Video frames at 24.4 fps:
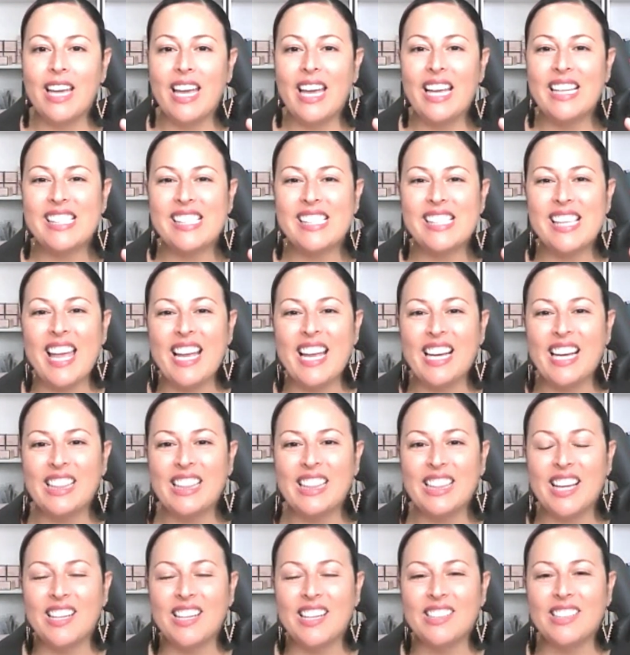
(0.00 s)
it's like a,
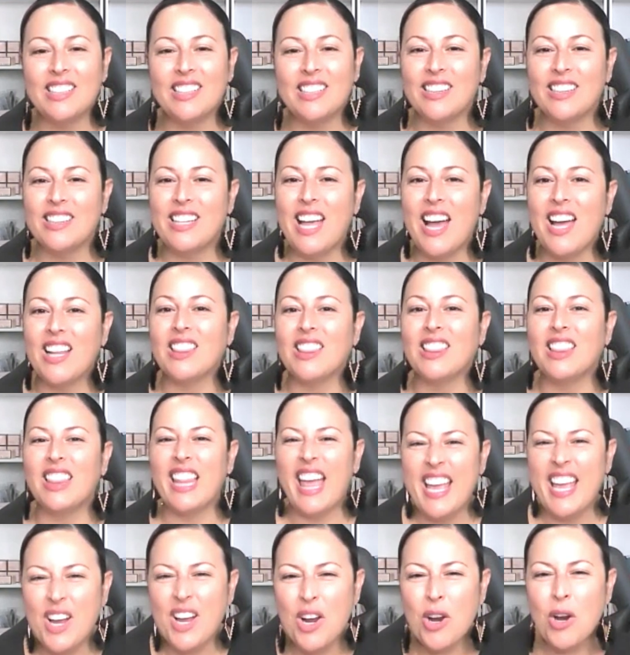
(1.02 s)
a not
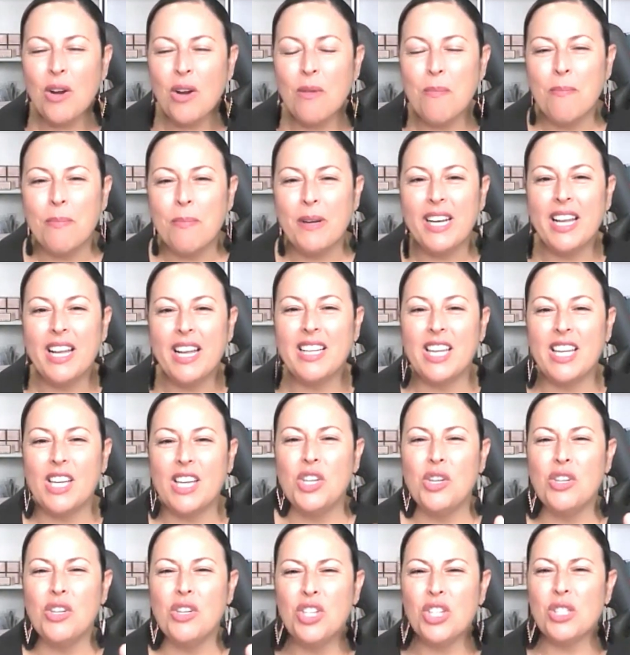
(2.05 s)
layer, but it,
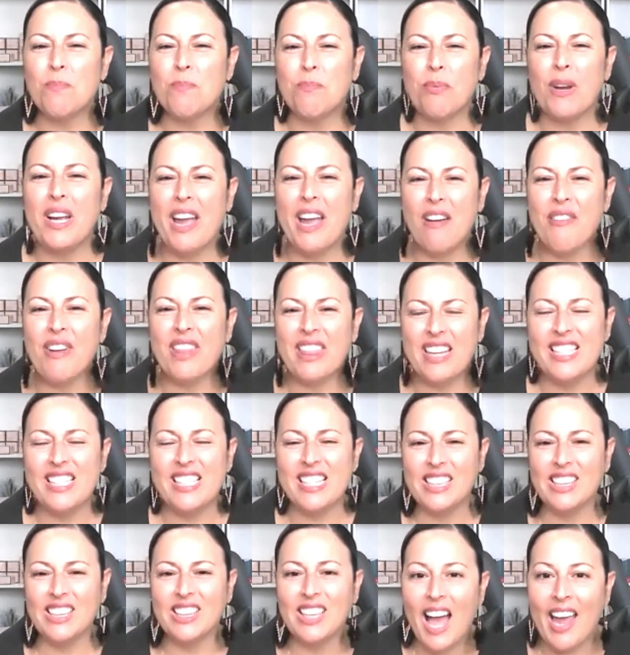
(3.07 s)
you just bring everything
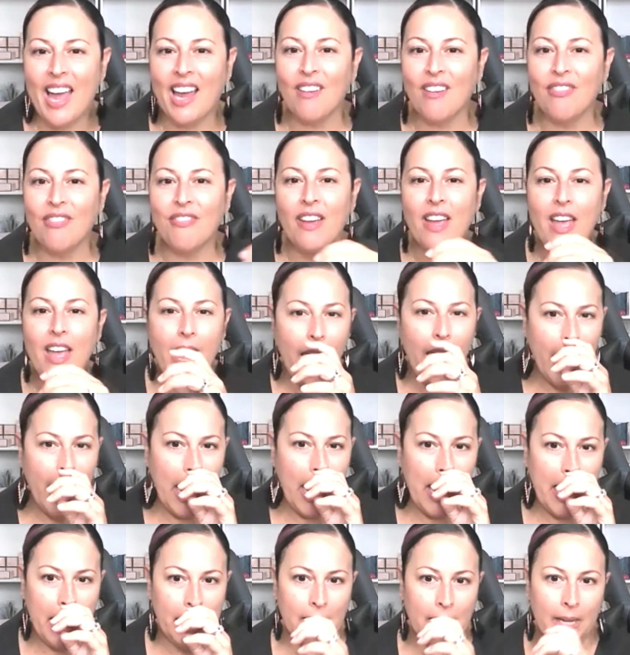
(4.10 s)
to life.
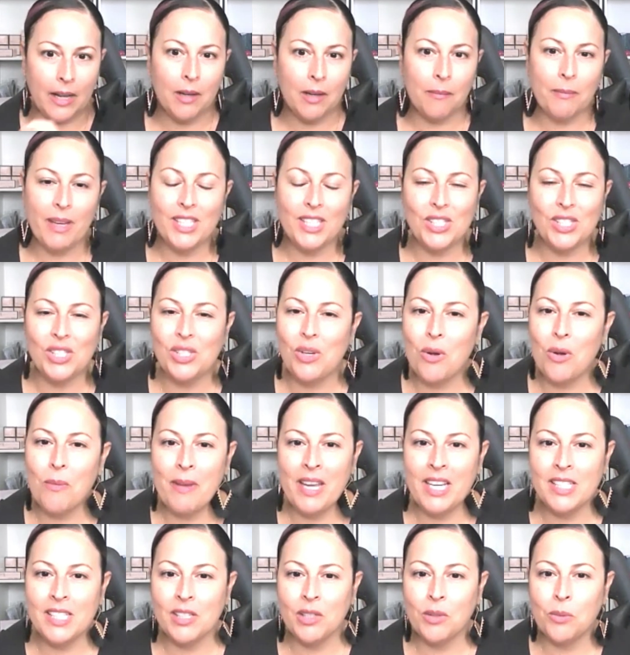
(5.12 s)
And um, it's so
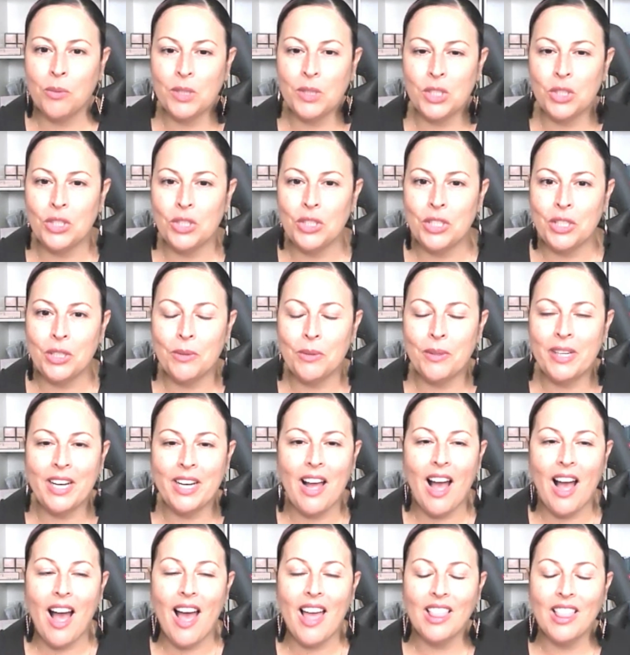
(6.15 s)
amazing what you do. And
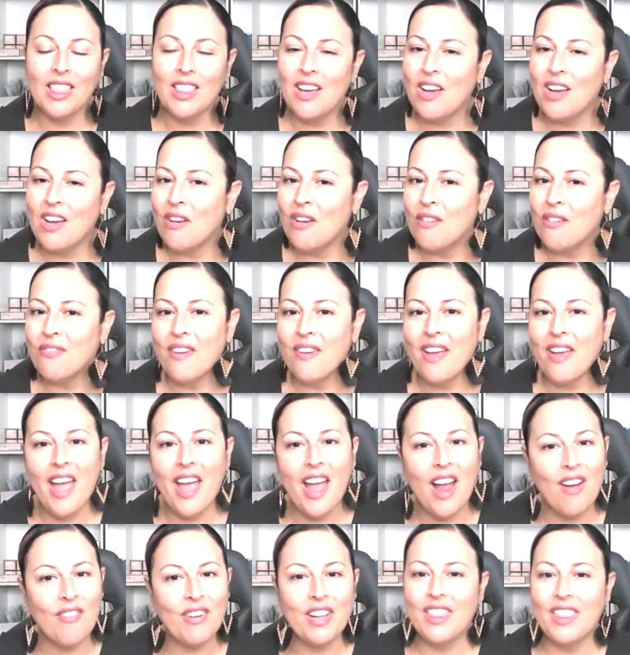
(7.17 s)
I love
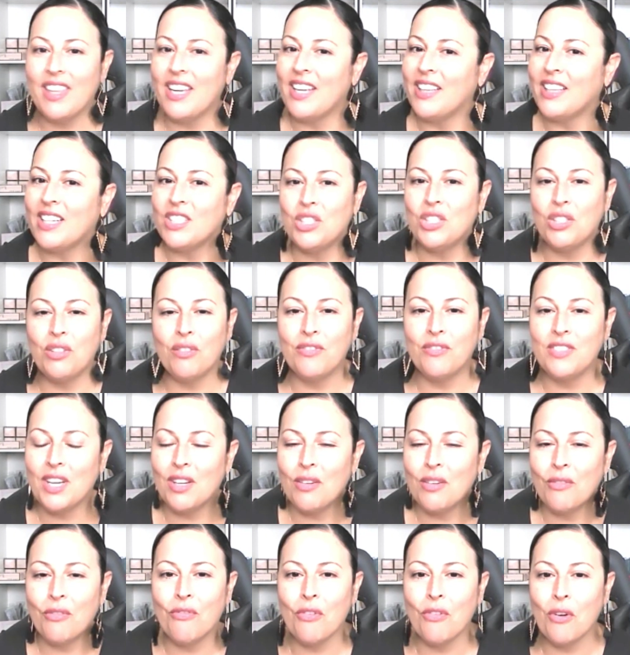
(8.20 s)
everything that you've
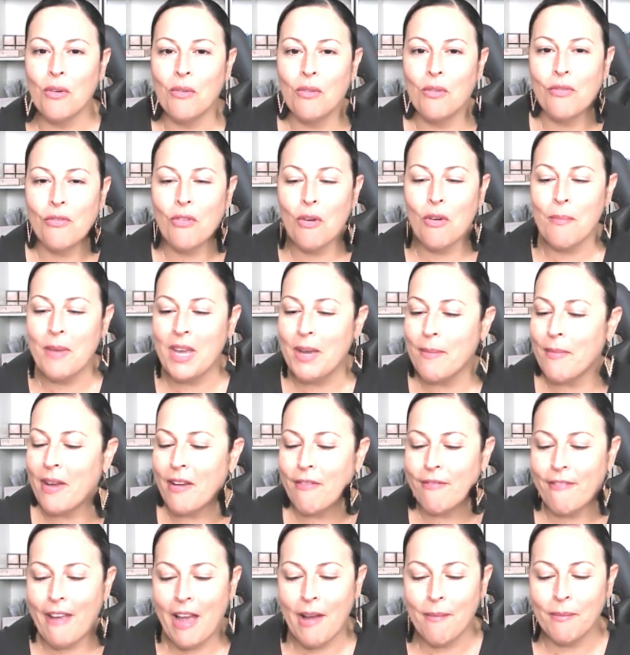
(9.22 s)
done for, for me and my
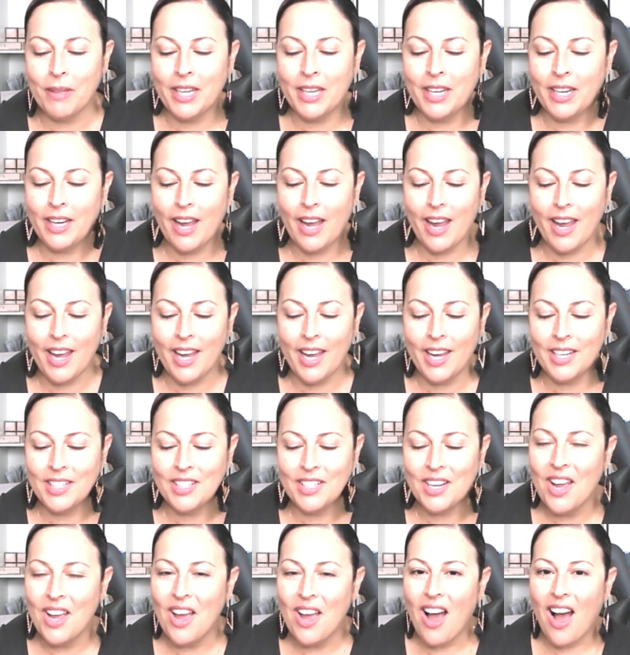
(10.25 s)
family. And
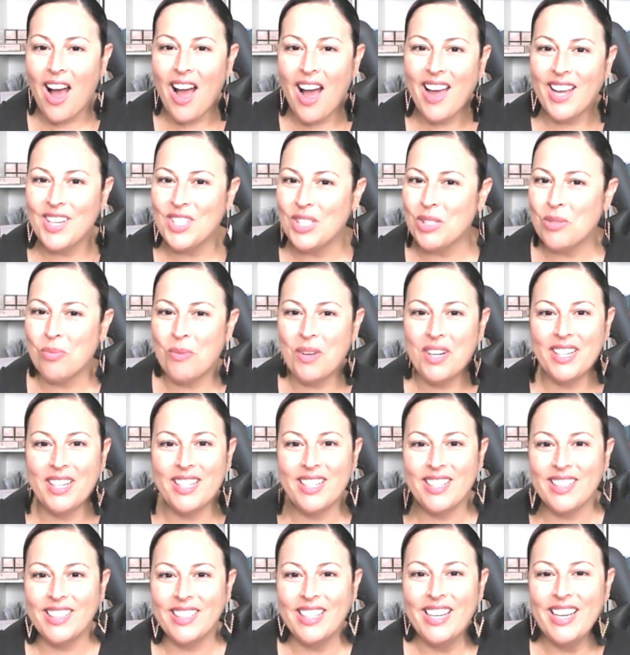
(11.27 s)
I just wanted
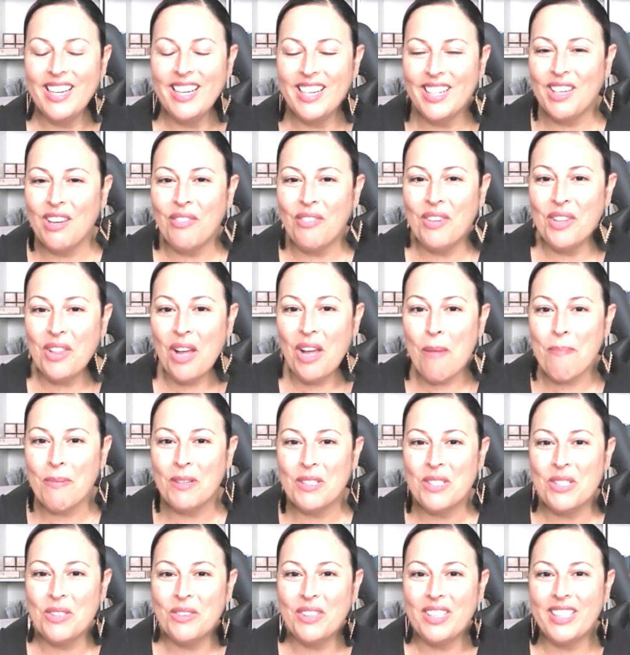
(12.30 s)
to give you the
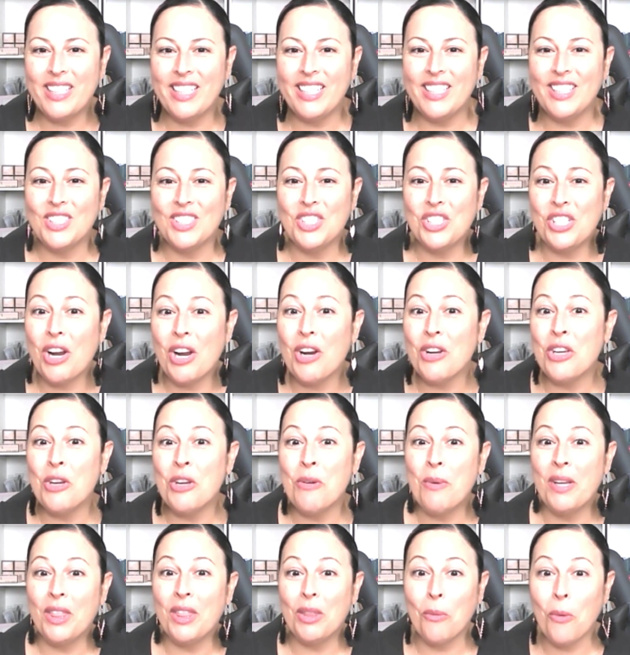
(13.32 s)
opportunity to share you
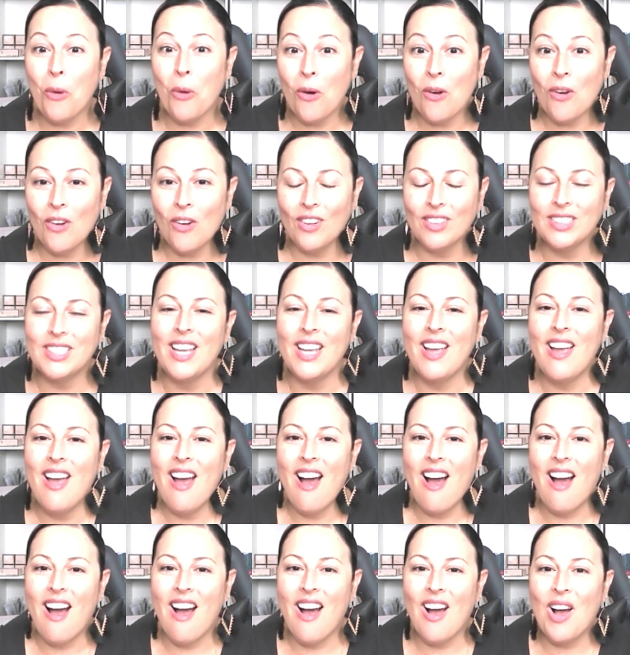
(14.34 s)
with the world.
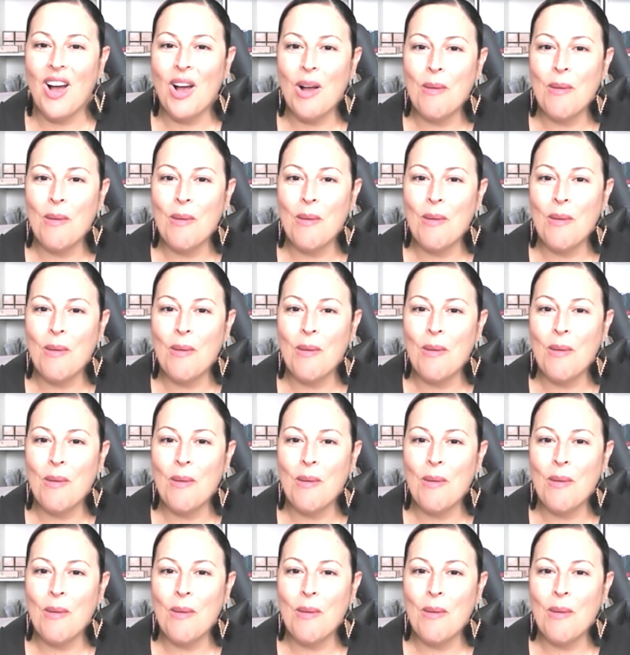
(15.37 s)
Um,